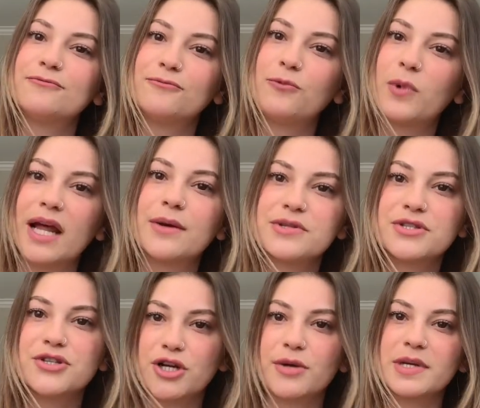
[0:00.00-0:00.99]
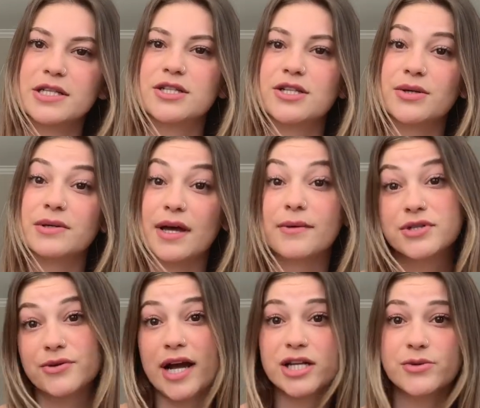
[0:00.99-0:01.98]
what I was determined to do, and that was
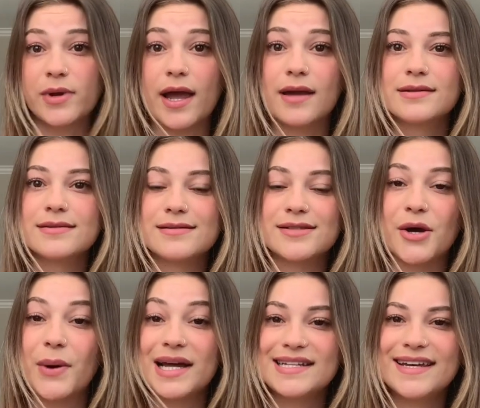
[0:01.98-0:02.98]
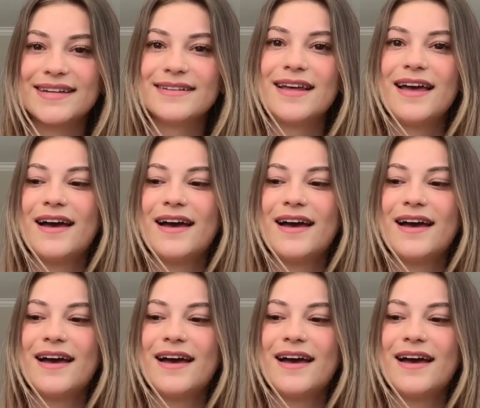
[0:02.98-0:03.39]
graduate. So I did.